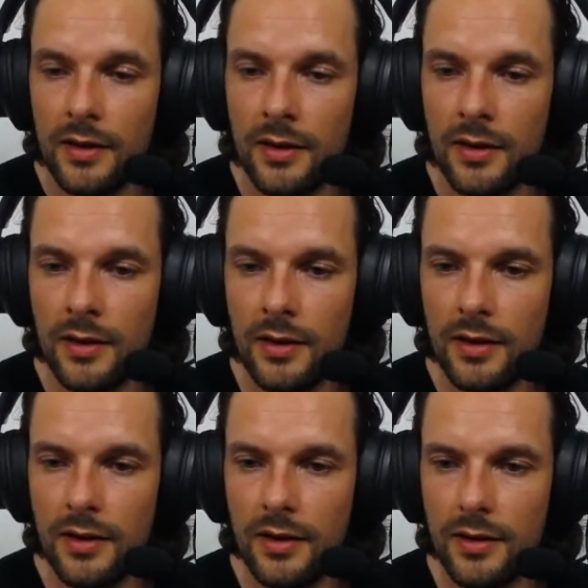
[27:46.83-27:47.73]

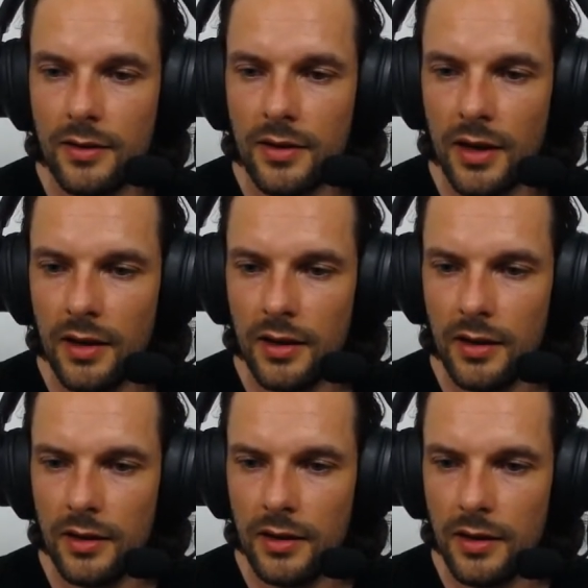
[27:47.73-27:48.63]

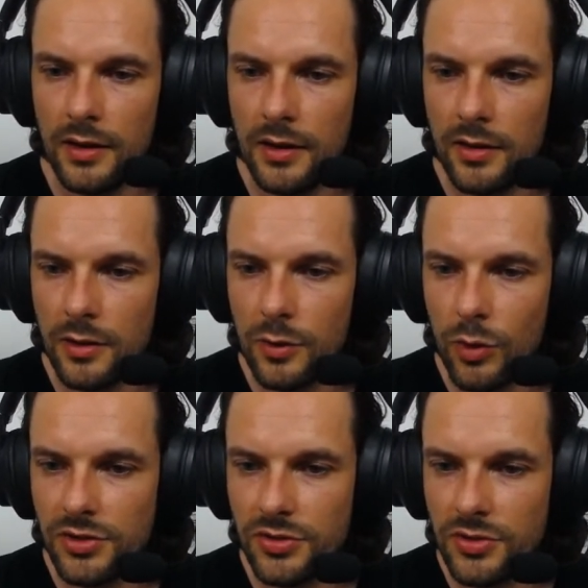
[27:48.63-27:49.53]
Okay, any other
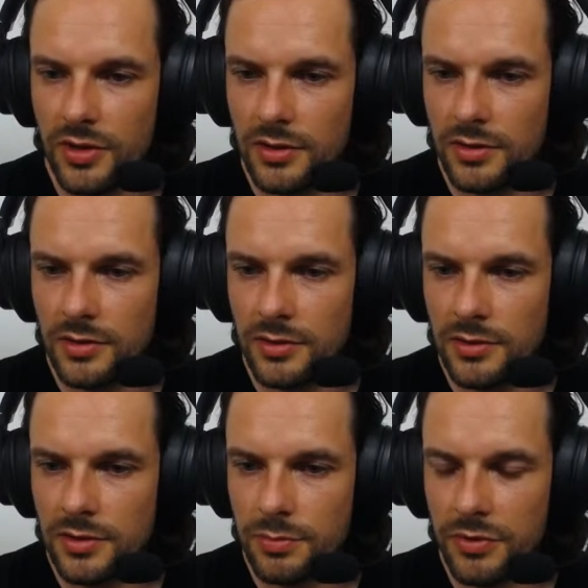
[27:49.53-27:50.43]

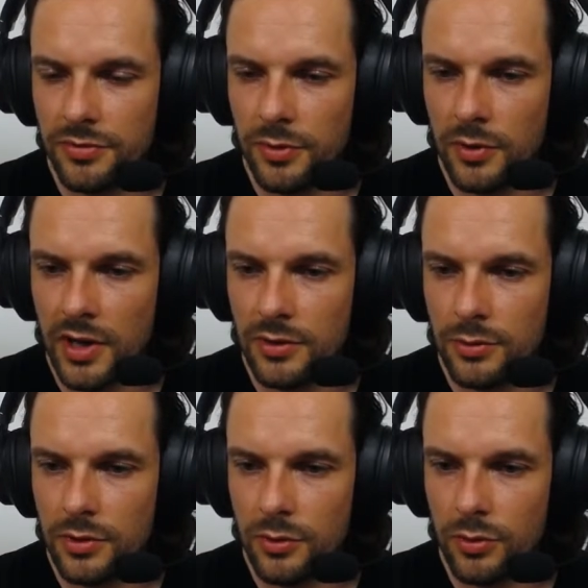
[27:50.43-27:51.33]
questions before I do
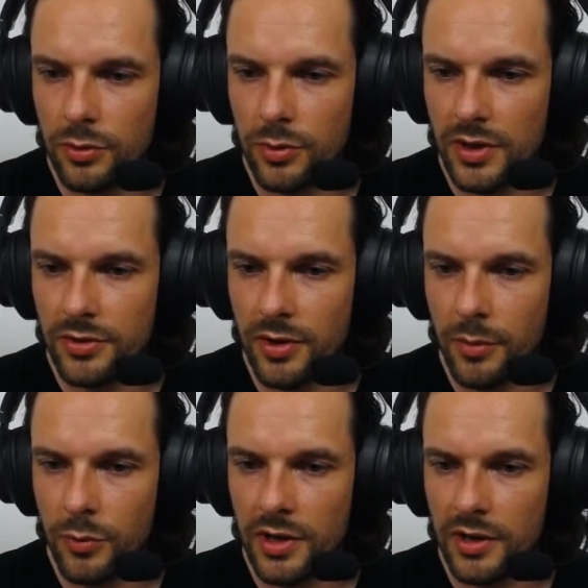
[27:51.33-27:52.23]
a quick
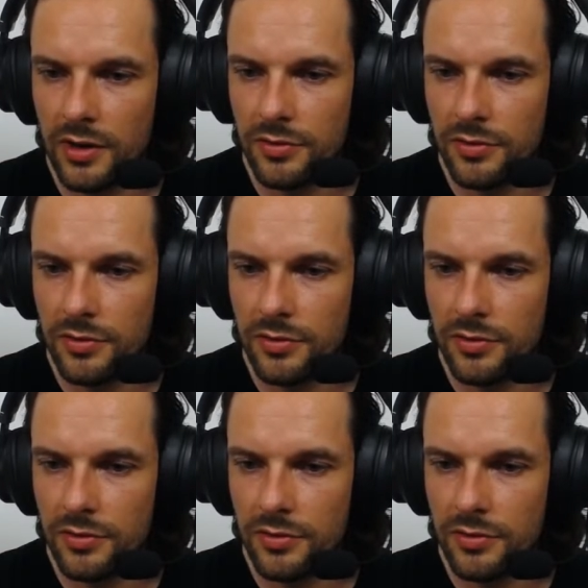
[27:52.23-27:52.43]
summary